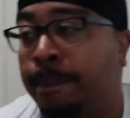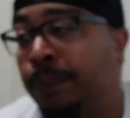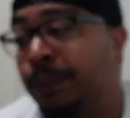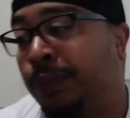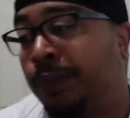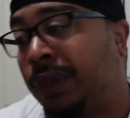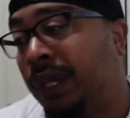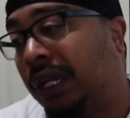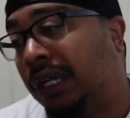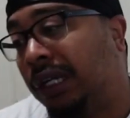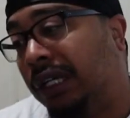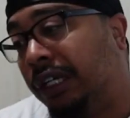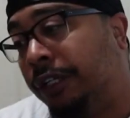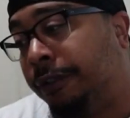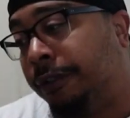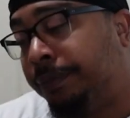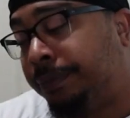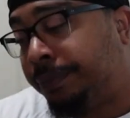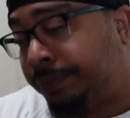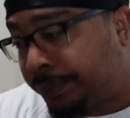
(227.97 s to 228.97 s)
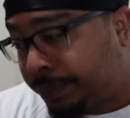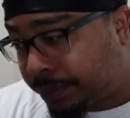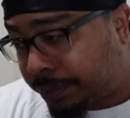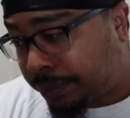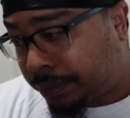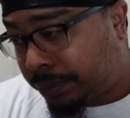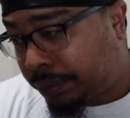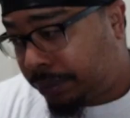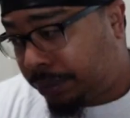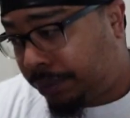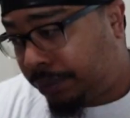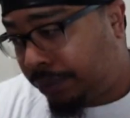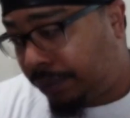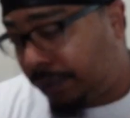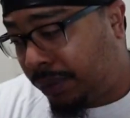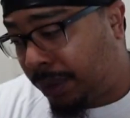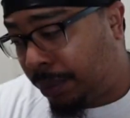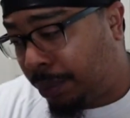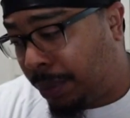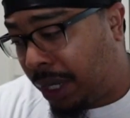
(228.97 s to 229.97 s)

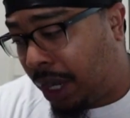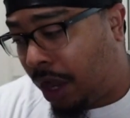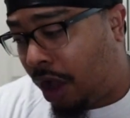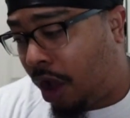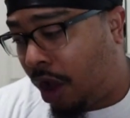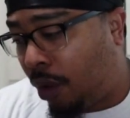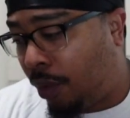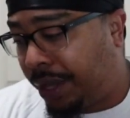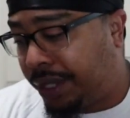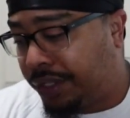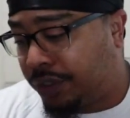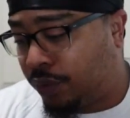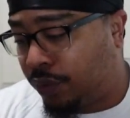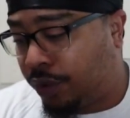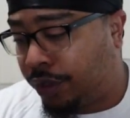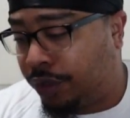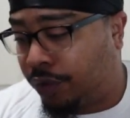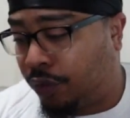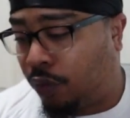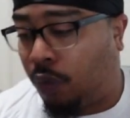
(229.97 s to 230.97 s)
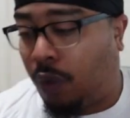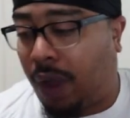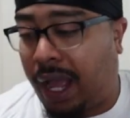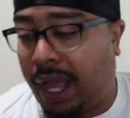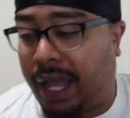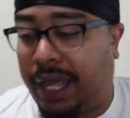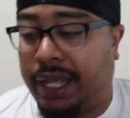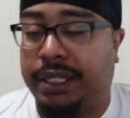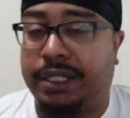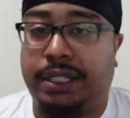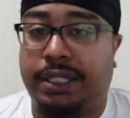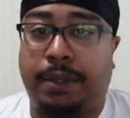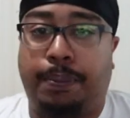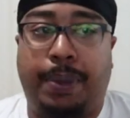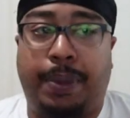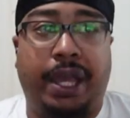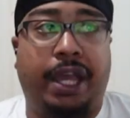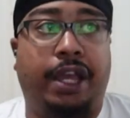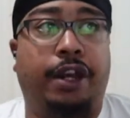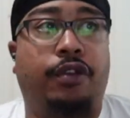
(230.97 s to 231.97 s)
But I always wondered, why is the
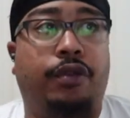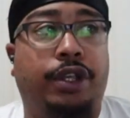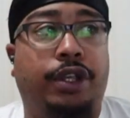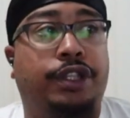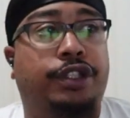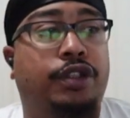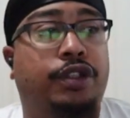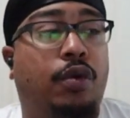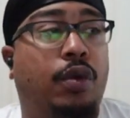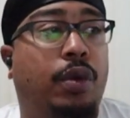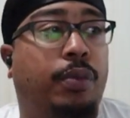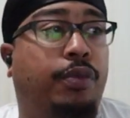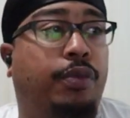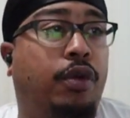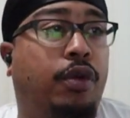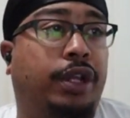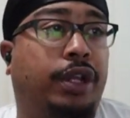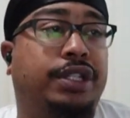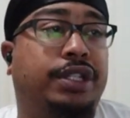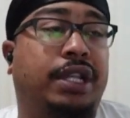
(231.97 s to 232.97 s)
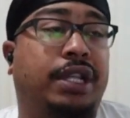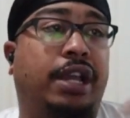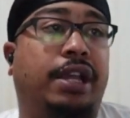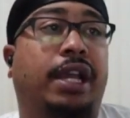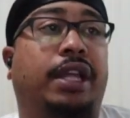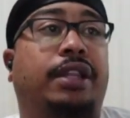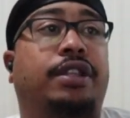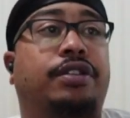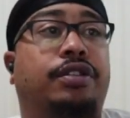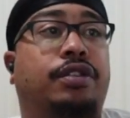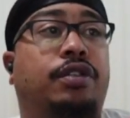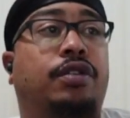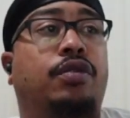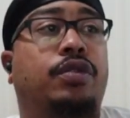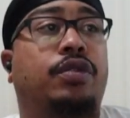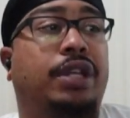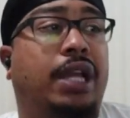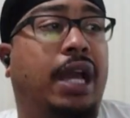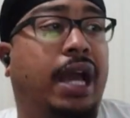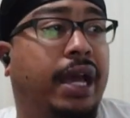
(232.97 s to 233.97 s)
pandering so important? Because now you got this dude,
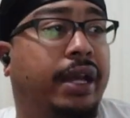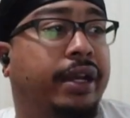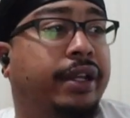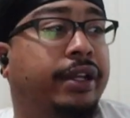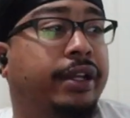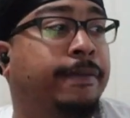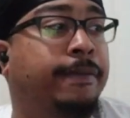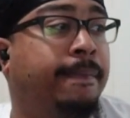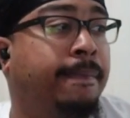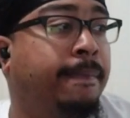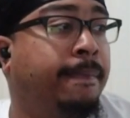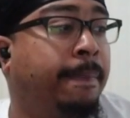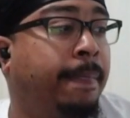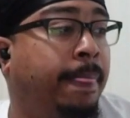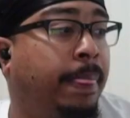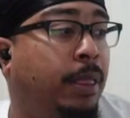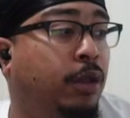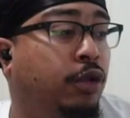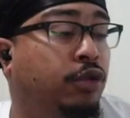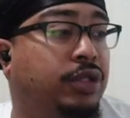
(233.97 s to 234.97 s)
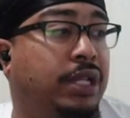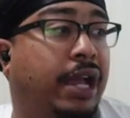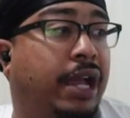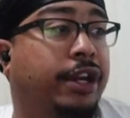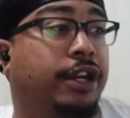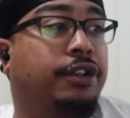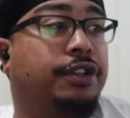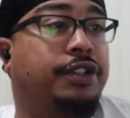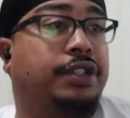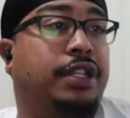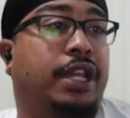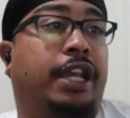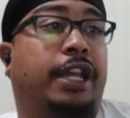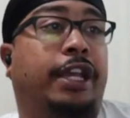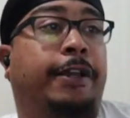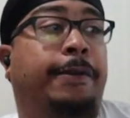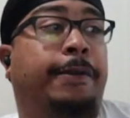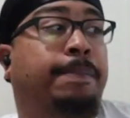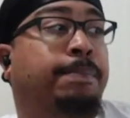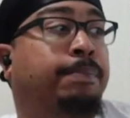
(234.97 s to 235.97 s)
Yada, who's out here saying,